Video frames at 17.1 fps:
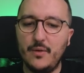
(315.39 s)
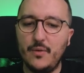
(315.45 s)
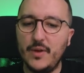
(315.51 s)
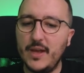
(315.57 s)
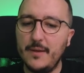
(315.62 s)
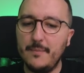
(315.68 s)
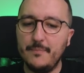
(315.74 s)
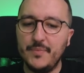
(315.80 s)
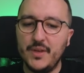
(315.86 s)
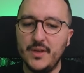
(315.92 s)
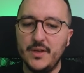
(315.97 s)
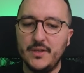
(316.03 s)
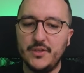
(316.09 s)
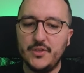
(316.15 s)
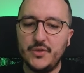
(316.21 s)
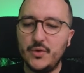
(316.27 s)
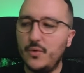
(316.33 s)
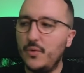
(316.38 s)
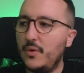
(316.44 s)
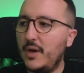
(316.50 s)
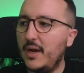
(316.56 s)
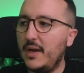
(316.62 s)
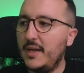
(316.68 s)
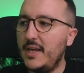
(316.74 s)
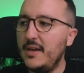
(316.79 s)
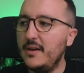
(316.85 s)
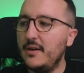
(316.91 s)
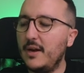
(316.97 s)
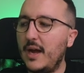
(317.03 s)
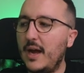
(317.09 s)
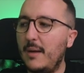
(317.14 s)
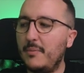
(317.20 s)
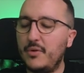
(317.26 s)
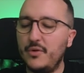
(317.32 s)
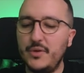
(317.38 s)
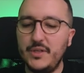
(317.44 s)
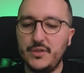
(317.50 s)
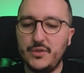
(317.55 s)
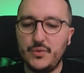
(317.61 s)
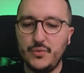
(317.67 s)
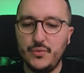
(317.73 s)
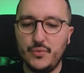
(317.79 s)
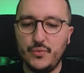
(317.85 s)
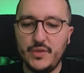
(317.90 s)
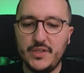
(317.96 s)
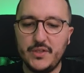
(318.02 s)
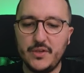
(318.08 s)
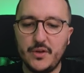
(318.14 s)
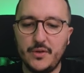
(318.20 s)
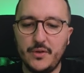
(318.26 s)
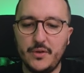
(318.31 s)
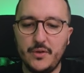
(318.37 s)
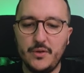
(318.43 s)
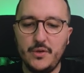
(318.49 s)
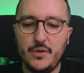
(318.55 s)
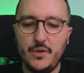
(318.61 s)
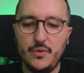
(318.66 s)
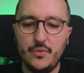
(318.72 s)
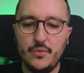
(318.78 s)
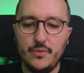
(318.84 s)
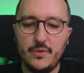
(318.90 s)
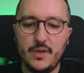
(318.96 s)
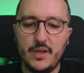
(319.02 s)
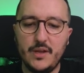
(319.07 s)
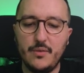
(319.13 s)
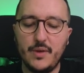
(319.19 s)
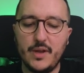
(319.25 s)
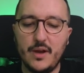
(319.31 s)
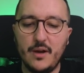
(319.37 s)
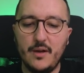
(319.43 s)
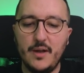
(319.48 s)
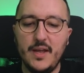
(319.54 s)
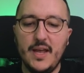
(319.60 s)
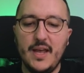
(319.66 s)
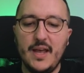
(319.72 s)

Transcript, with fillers: Okay, so here I'm going to return new, here we are,